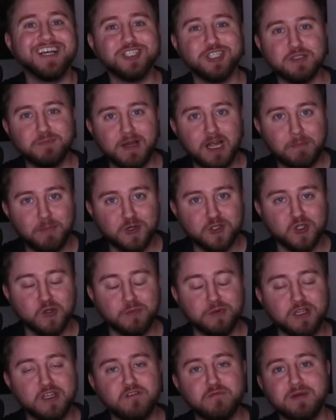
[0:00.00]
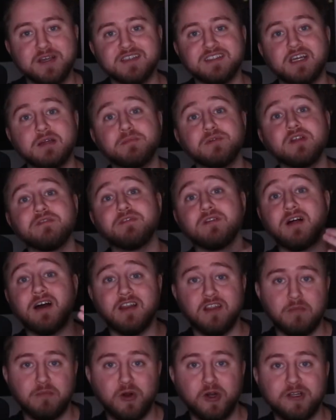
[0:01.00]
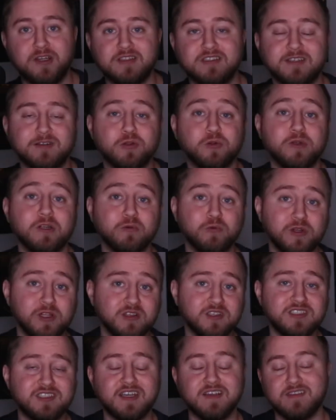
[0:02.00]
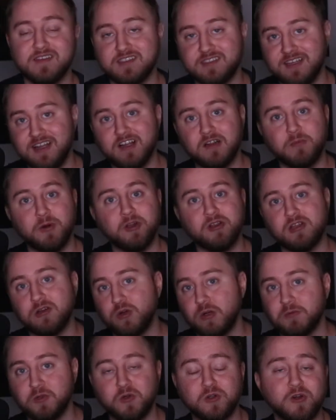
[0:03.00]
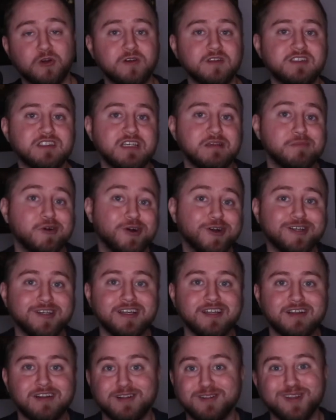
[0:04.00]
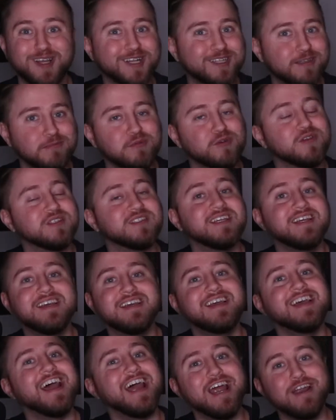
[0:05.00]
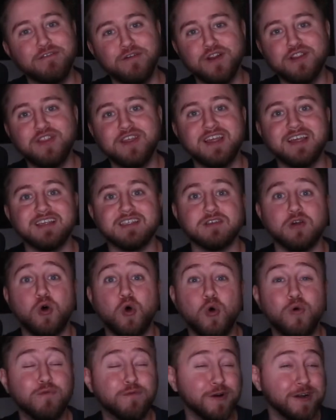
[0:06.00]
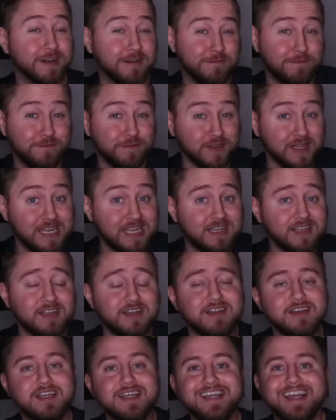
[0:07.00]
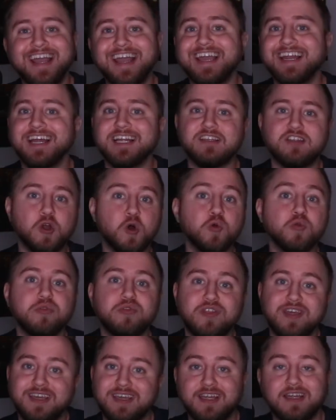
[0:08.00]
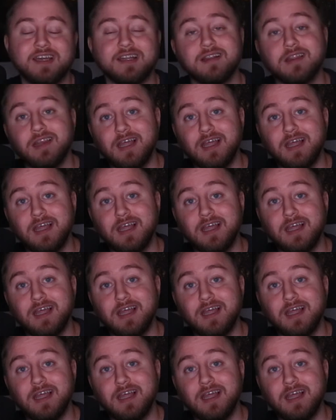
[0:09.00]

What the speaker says: That's just my personal belief because I believe a lot of the markets, including real estate, the stock market, cryptocurrency market, collectibles, everything is overinflated, and I don't think it could